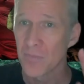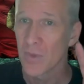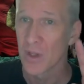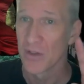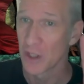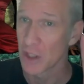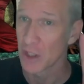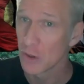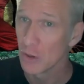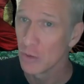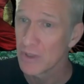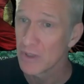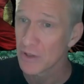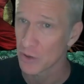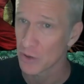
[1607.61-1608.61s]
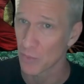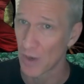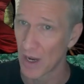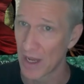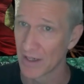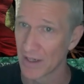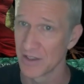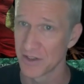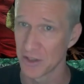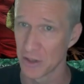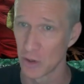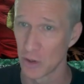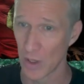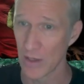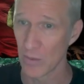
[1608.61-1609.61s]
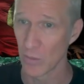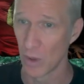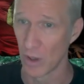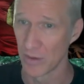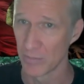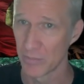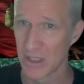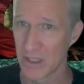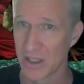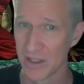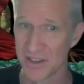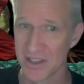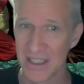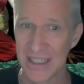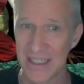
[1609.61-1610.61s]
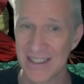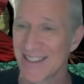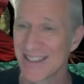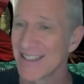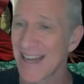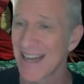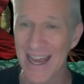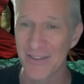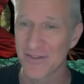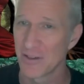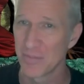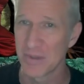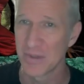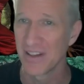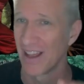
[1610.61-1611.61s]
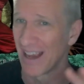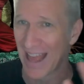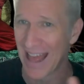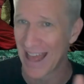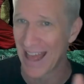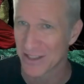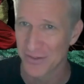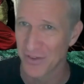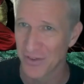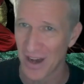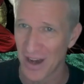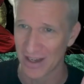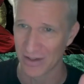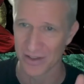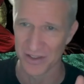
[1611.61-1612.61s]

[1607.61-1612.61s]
The human threat is a great one because it doesn't have to be like X-Files,